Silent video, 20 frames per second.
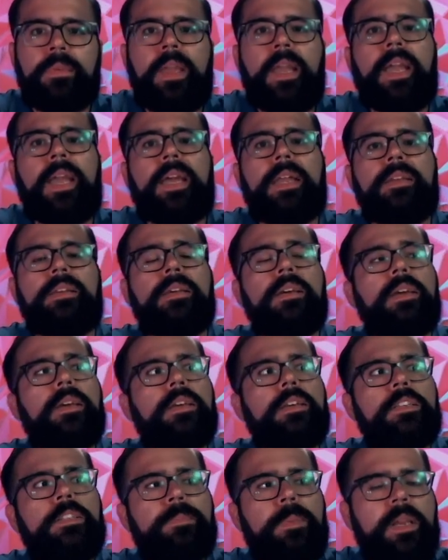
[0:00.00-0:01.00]
And
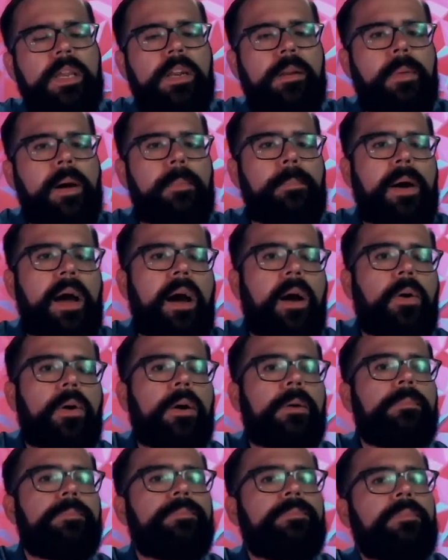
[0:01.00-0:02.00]
speaking about
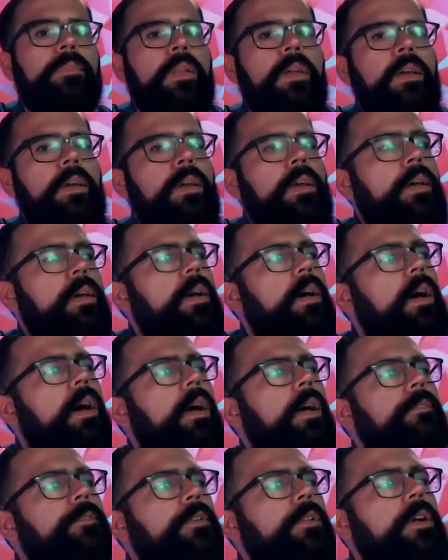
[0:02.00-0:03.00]
power,
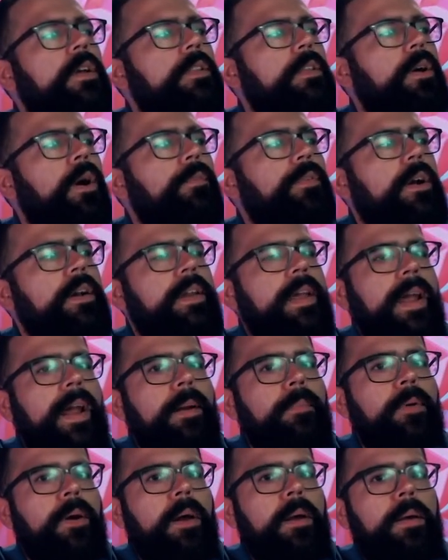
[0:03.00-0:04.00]
uh, if you look at the overhead
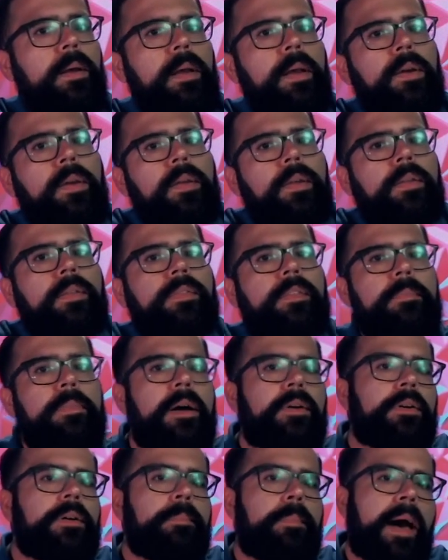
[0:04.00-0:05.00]
camera, the
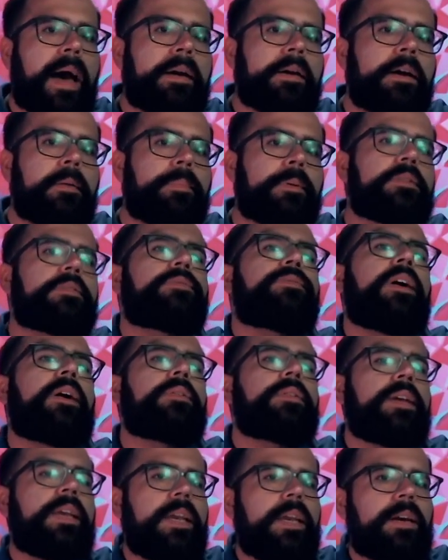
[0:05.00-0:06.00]
battery backup is
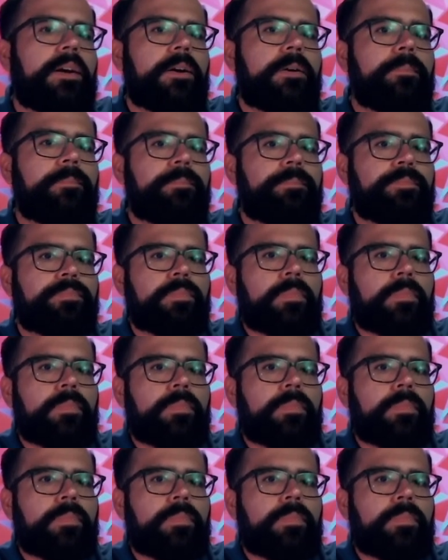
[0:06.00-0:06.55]
found here.